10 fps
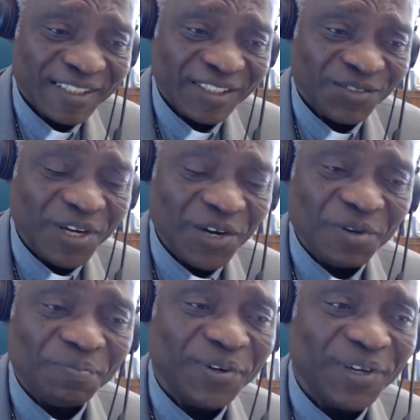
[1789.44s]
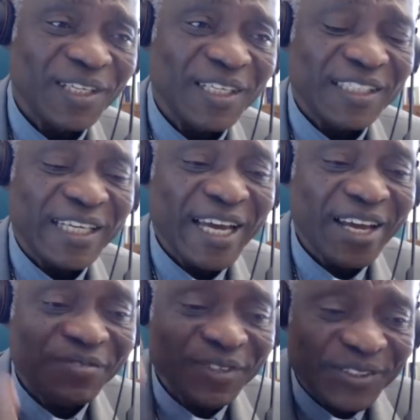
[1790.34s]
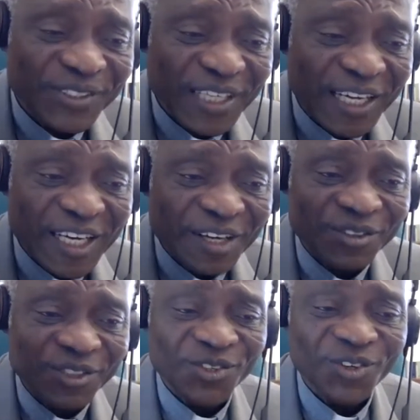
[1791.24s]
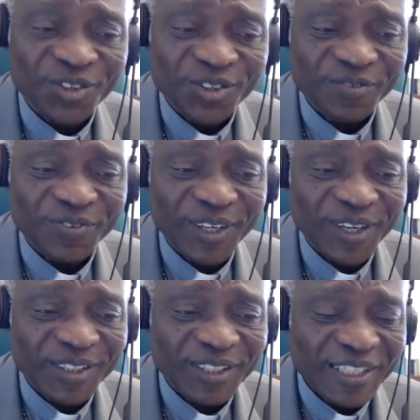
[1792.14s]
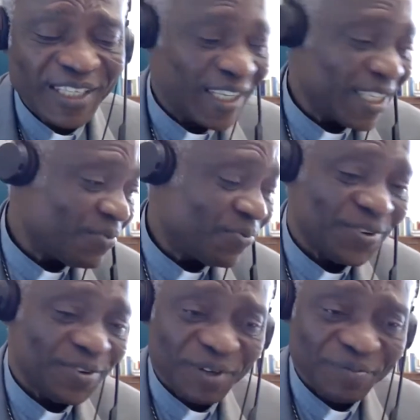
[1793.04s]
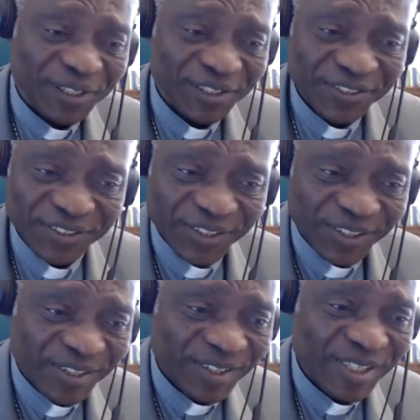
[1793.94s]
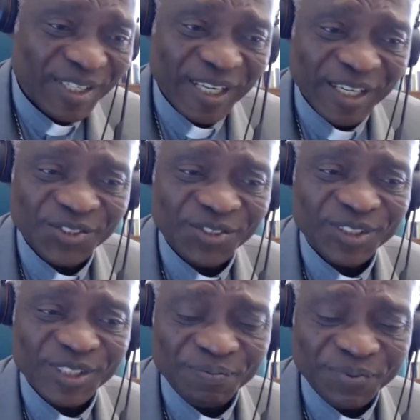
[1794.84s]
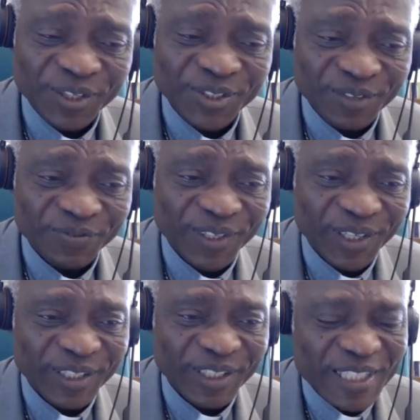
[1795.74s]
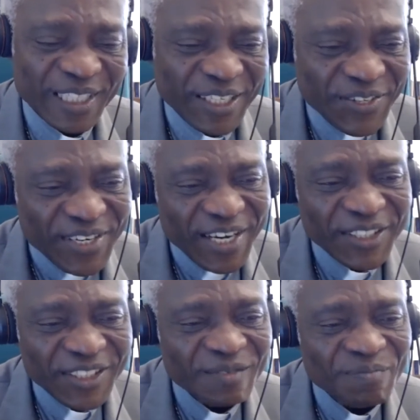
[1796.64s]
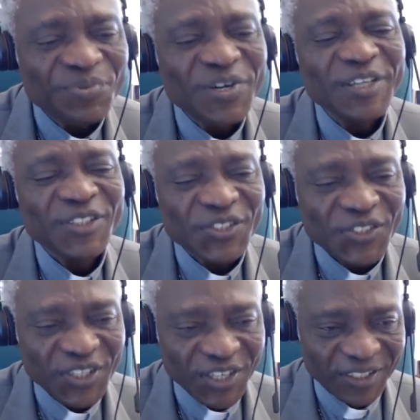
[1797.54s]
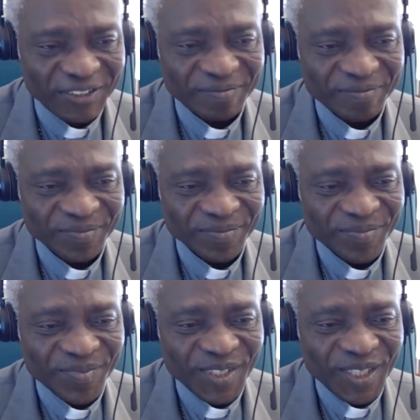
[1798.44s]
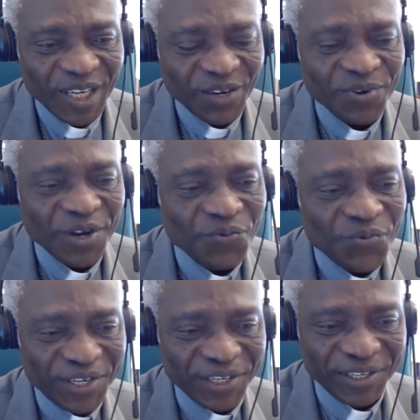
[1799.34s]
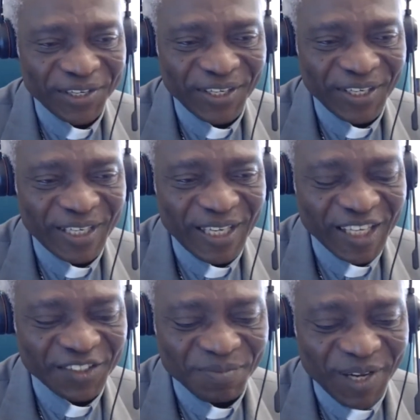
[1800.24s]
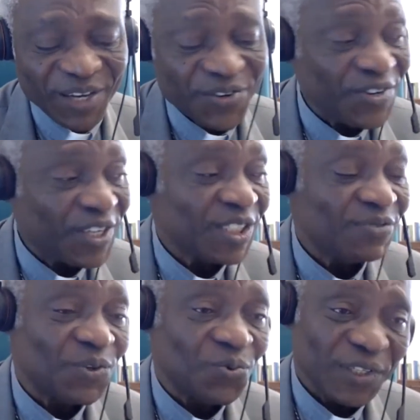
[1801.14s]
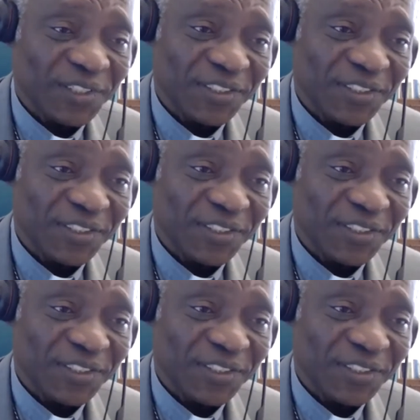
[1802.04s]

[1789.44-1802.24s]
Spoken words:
where we pray, the heavens announce the glory of God, and the firmament, ensures the praise of God. Creation praises God. And when we admire creation for what it